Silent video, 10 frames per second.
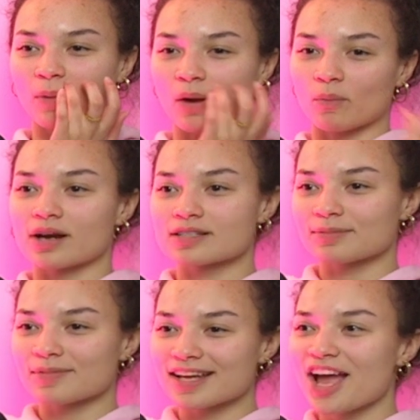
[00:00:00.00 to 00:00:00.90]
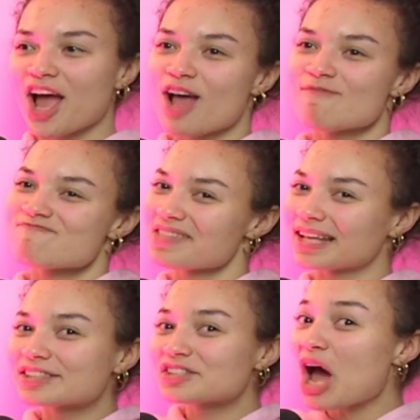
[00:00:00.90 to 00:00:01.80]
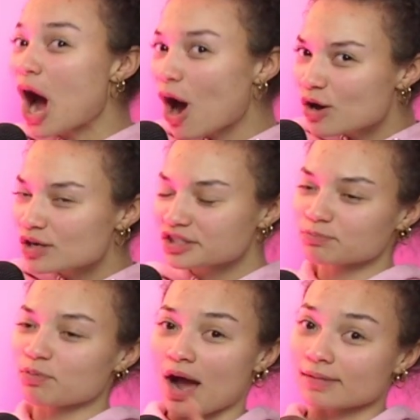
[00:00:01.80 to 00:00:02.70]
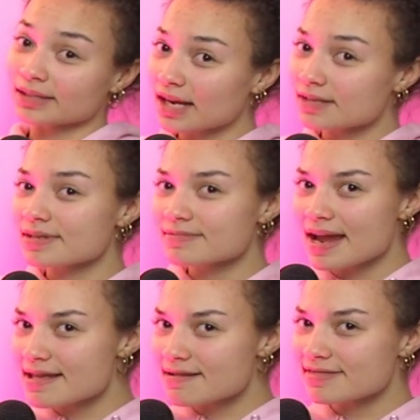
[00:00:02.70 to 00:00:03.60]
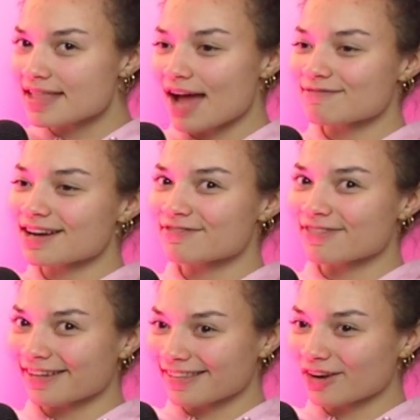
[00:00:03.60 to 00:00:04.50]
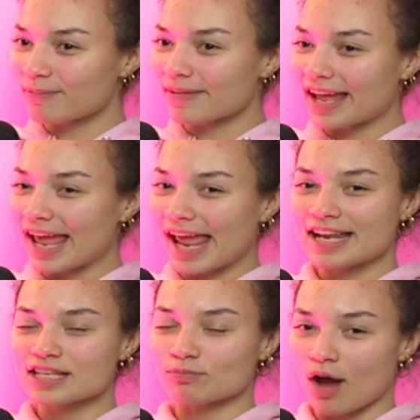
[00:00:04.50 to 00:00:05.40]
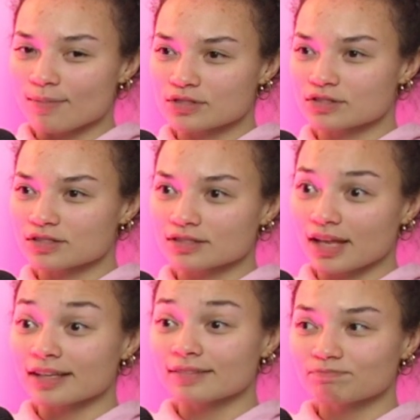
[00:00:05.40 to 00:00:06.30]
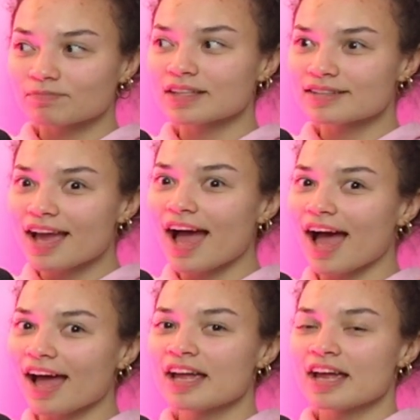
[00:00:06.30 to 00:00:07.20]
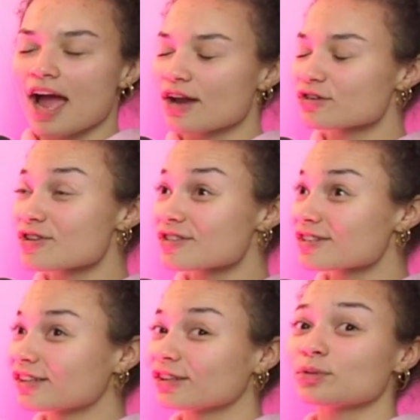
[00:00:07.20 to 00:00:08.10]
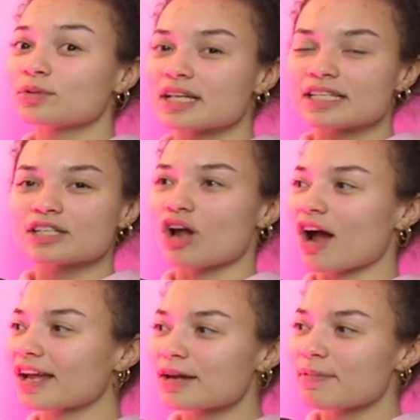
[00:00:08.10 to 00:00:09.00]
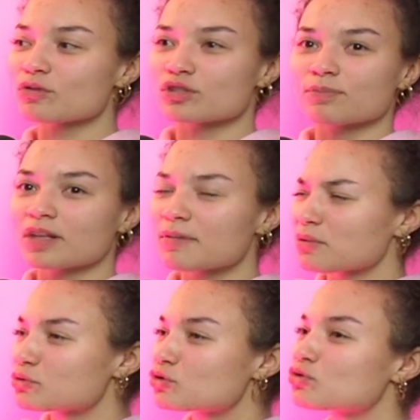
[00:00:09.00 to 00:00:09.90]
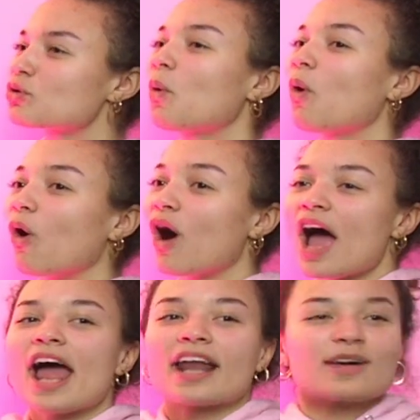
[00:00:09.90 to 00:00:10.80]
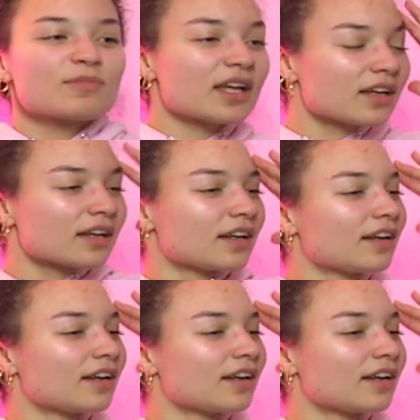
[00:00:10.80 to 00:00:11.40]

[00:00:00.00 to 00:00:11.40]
my words. I'm like, no, you're probably going to be waiting on that one for a little bit. And his mom is just like, yeah. Hunter's just clueless. He's talking about something about school. And I'm like,